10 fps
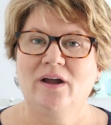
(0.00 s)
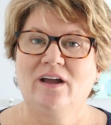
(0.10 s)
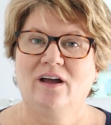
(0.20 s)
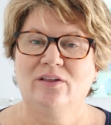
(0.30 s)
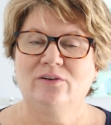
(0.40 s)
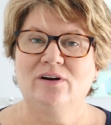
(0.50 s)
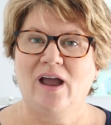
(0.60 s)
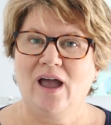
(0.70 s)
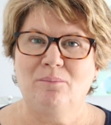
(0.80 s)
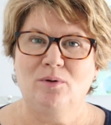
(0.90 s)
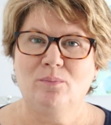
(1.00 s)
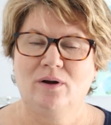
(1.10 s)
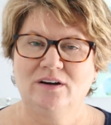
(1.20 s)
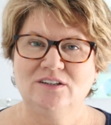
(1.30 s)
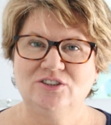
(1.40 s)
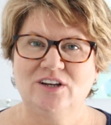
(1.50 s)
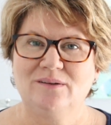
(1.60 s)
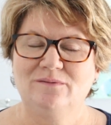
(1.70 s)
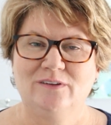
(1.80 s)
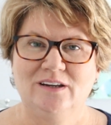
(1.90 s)
my other apple body
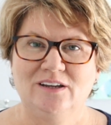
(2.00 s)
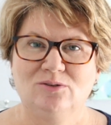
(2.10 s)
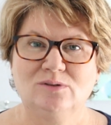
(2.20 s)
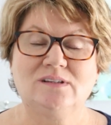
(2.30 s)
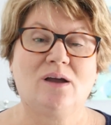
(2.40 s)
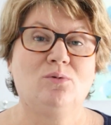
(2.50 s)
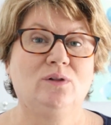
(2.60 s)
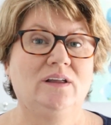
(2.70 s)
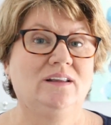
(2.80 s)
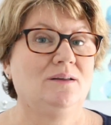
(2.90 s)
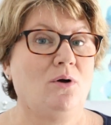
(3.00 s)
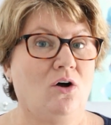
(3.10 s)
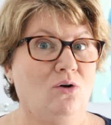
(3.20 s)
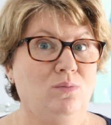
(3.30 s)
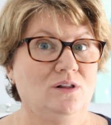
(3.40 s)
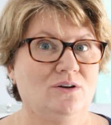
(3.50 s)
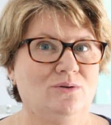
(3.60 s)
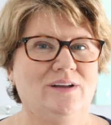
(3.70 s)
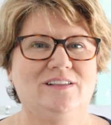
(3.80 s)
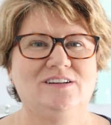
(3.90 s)
shape videos. I will link them all
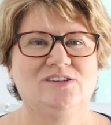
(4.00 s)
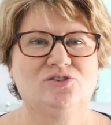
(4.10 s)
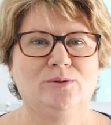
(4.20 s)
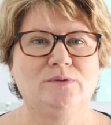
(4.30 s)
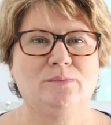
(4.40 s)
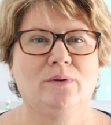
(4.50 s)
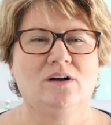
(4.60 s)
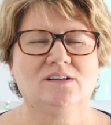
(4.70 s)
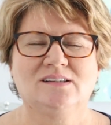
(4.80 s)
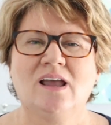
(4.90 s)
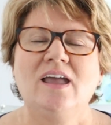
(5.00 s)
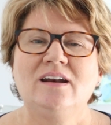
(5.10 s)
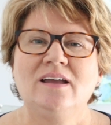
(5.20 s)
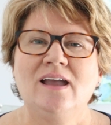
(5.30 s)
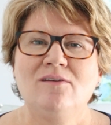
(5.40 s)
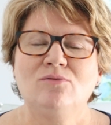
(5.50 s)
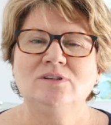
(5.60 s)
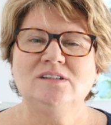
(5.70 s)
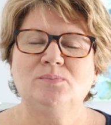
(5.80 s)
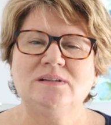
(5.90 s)
below in the description box. And I have
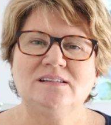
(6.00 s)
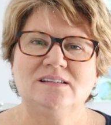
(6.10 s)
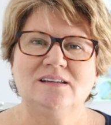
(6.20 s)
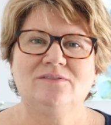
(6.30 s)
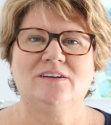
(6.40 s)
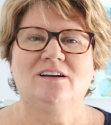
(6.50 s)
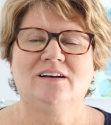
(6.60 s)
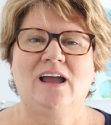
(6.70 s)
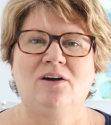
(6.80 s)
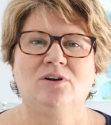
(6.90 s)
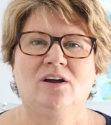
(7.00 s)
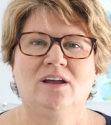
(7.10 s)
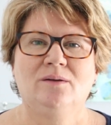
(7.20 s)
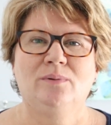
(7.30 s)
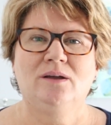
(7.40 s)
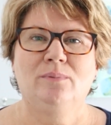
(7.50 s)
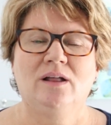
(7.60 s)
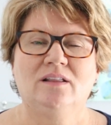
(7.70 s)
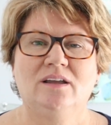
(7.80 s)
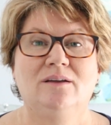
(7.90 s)
one specific on how to hide a big
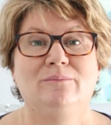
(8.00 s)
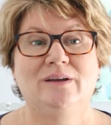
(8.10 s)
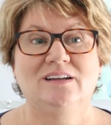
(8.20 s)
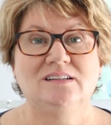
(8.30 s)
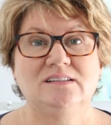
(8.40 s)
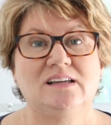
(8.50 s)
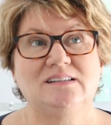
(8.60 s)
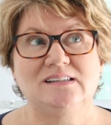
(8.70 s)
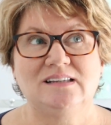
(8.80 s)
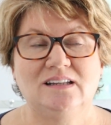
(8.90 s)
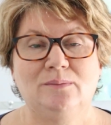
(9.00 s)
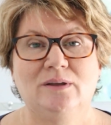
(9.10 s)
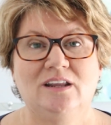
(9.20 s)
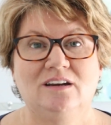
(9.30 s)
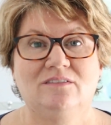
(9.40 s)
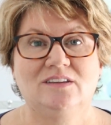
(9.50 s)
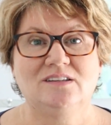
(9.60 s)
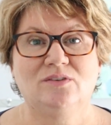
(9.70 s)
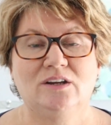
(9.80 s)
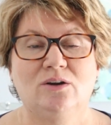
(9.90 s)
belly because as I said at the beginning of
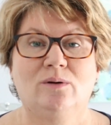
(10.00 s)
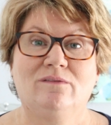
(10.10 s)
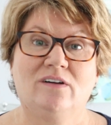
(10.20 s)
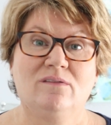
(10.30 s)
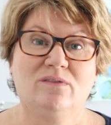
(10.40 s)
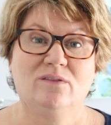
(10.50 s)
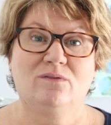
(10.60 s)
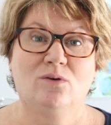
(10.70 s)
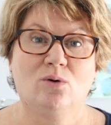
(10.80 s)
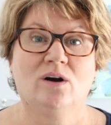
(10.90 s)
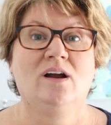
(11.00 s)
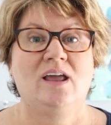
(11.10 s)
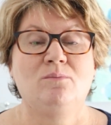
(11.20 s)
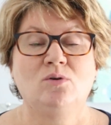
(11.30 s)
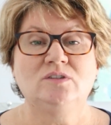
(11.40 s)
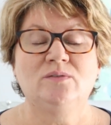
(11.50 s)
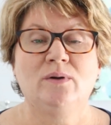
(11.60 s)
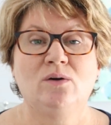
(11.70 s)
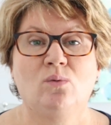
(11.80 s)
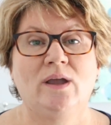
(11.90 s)
this video, I'm five foot four and most of
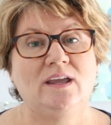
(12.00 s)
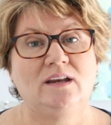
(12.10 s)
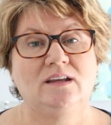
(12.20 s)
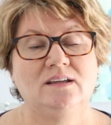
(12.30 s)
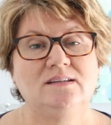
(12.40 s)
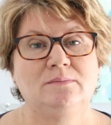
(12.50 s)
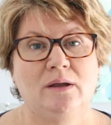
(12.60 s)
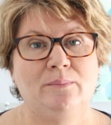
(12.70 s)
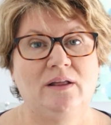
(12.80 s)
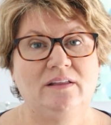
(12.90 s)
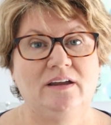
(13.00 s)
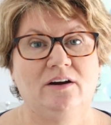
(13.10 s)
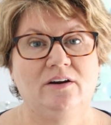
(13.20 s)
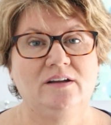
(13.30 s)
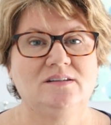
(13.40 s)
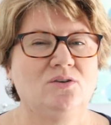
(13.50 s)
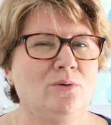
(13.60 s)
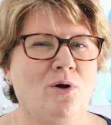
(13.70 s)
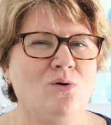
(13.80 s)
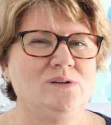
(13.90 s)
my weight is in my belly area. So
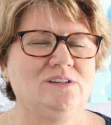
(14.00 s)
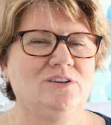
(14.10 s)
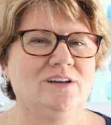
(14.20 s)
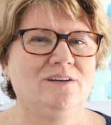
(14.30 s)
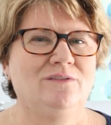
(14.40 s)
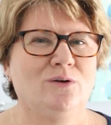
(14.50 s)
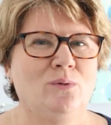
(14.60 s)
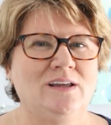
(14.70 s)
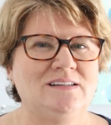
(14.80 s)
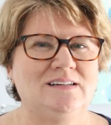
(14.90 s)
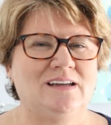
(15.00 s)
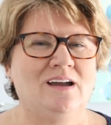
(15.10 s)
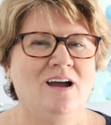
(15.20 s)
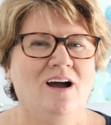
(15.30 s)
I'm always looking for ways to